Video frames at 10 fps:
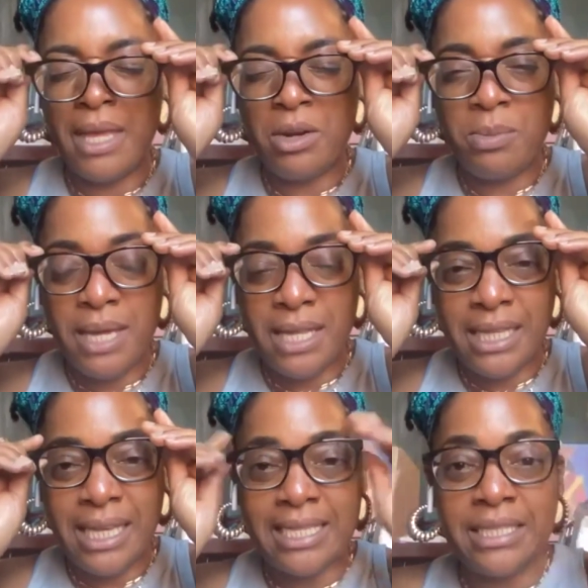
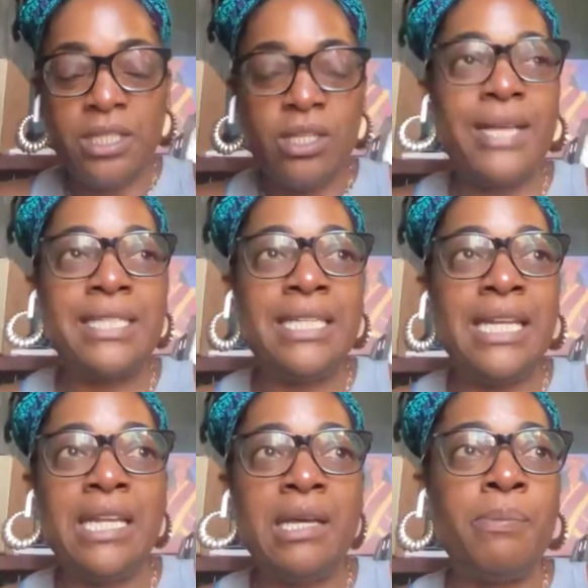Intermittently as
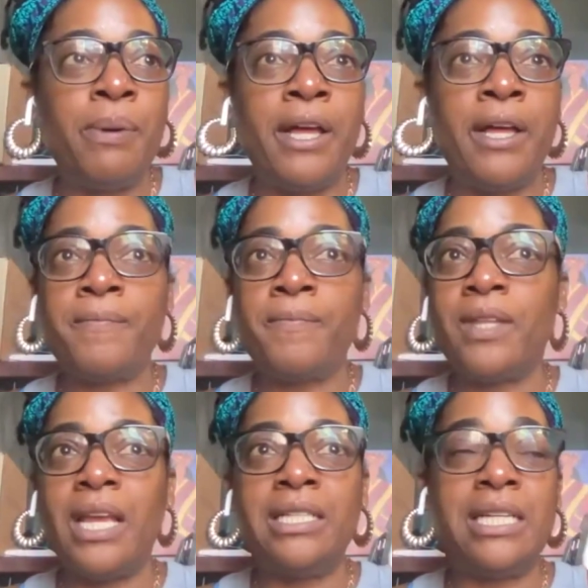needed, but
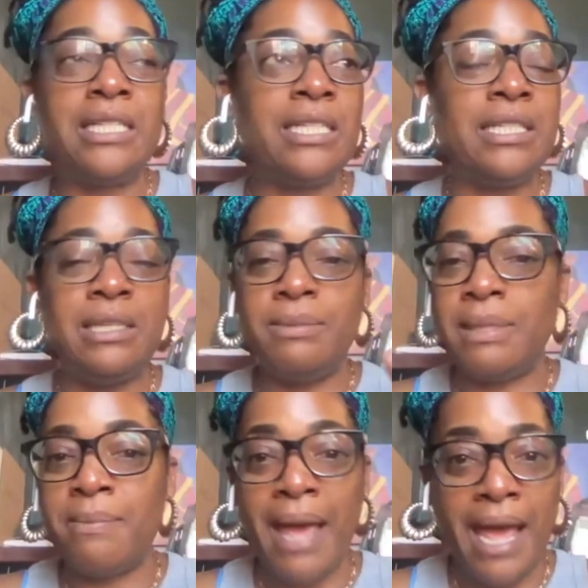it doesn't seem
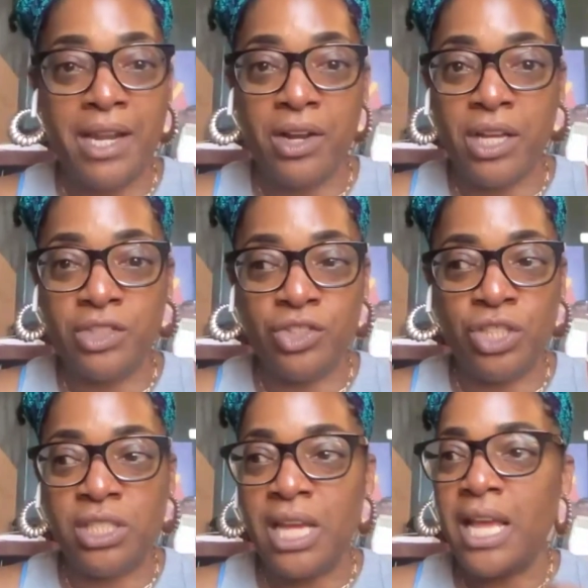to matter. It's
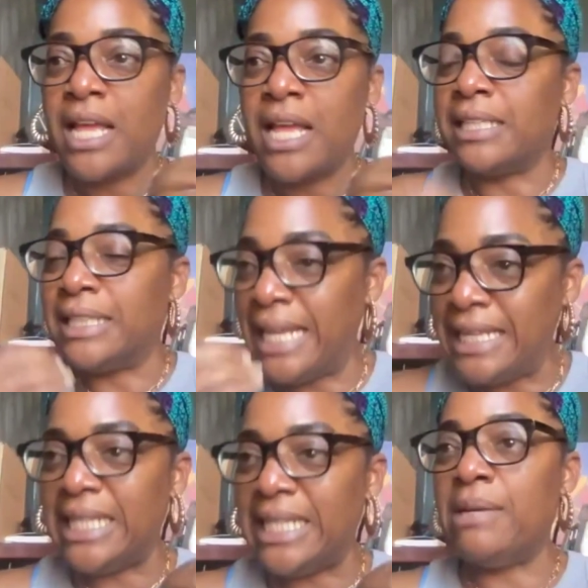just
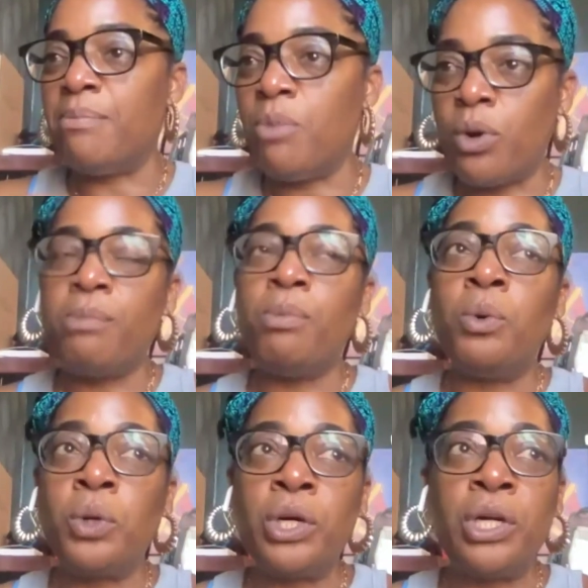lately more and
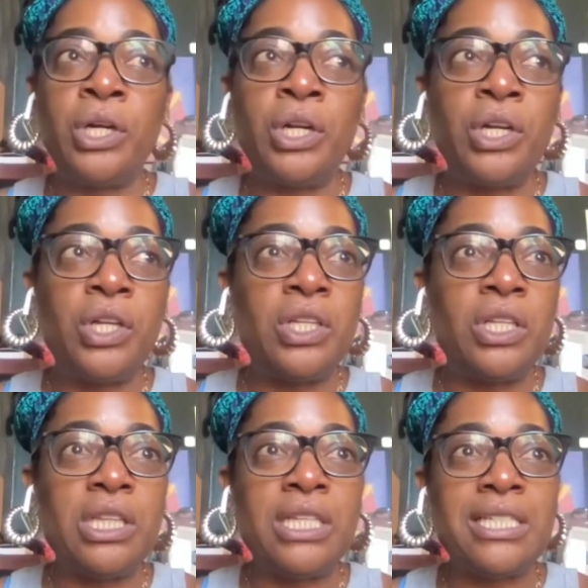more
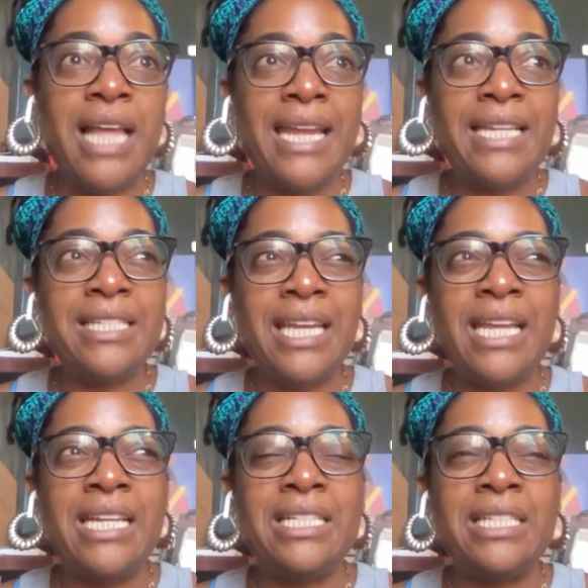the slightest thing,
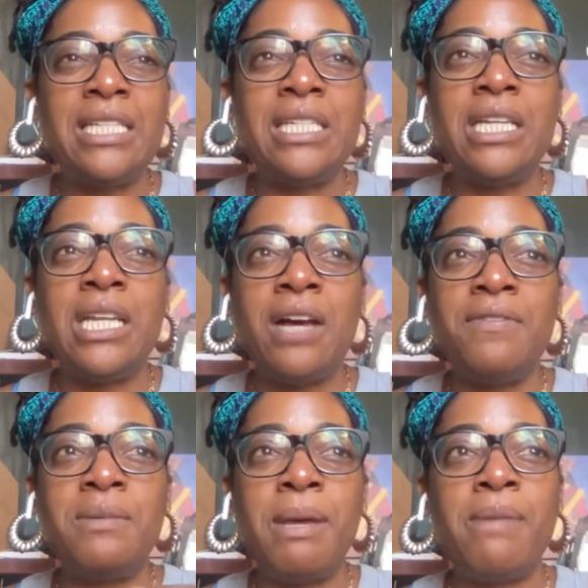and it's
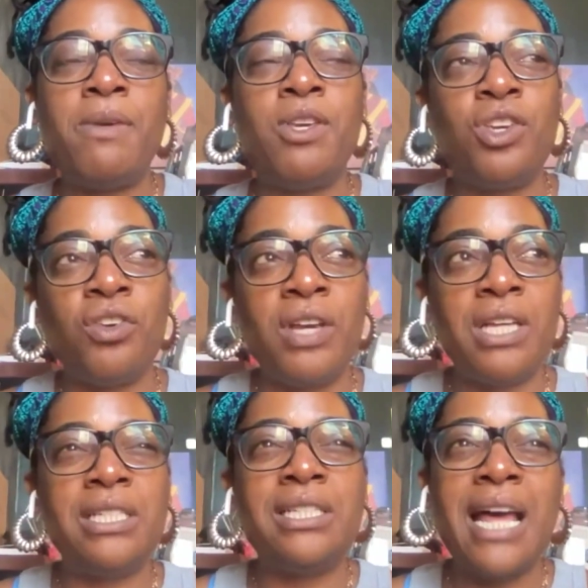enough to make me
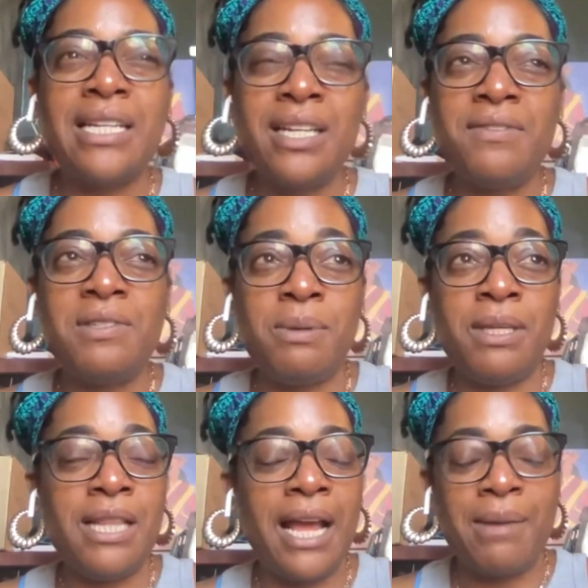curious. It's not enough to
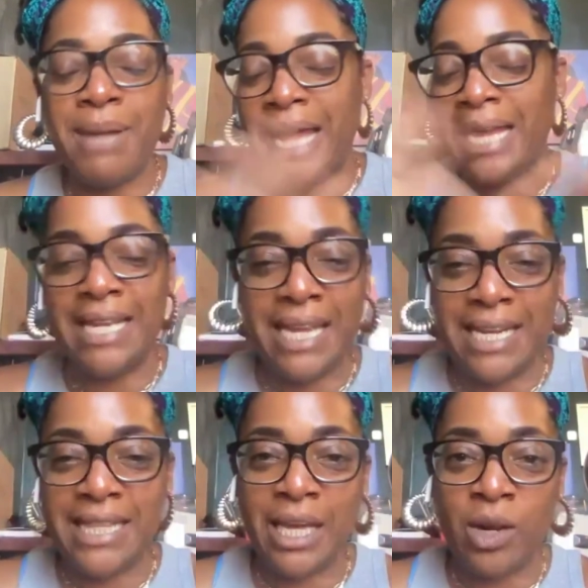be I'm not eating
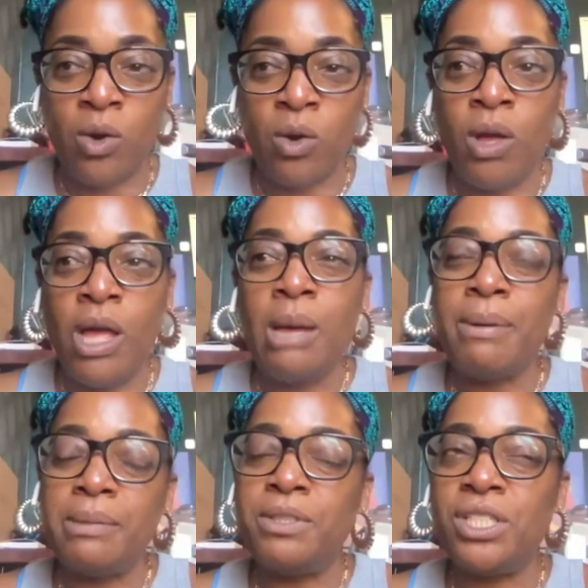anything at all,
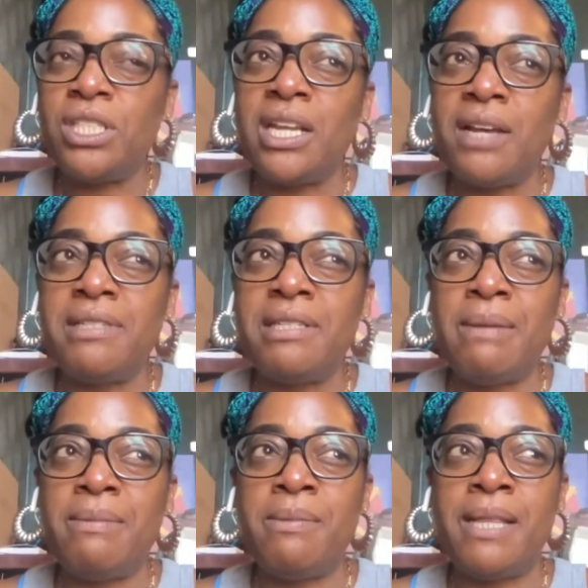but it was just enough to
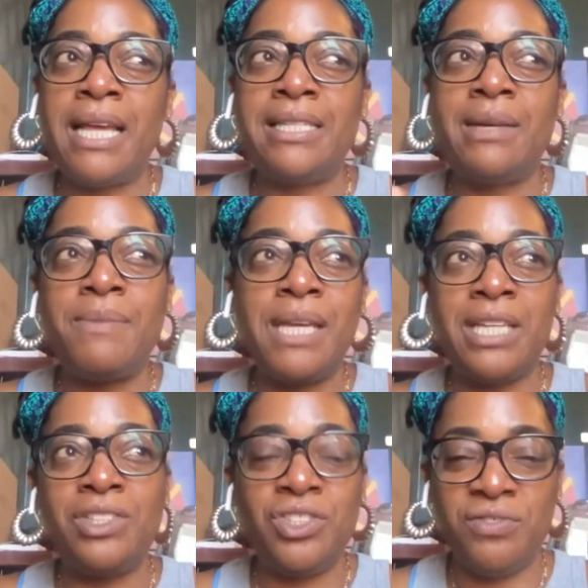make me be something
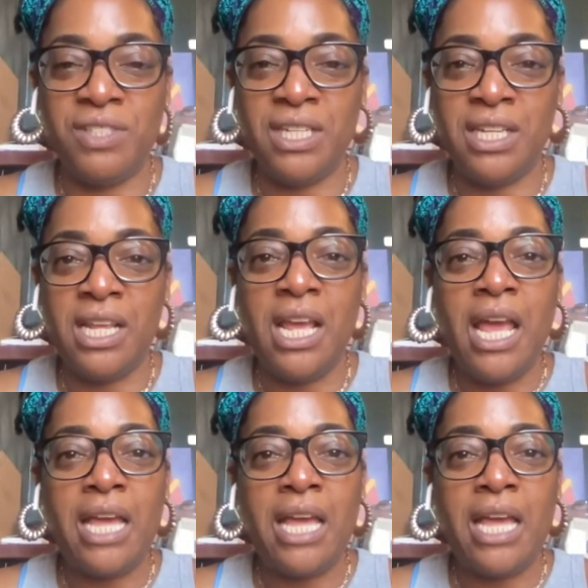has shifted